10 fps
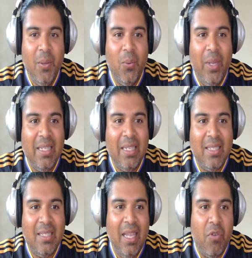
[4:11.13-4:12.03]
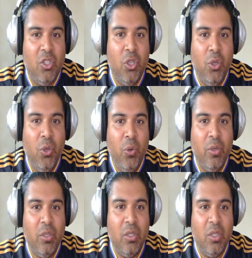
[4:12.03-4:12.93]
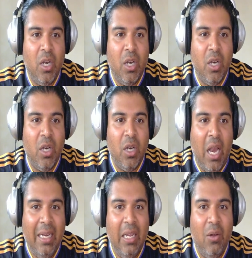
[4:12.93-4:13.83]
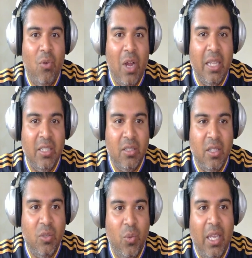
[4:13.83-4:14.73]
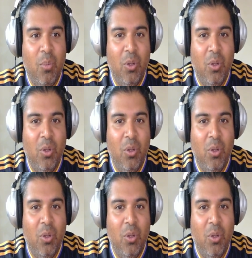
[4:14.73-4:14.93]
we see 2 likely rises this week,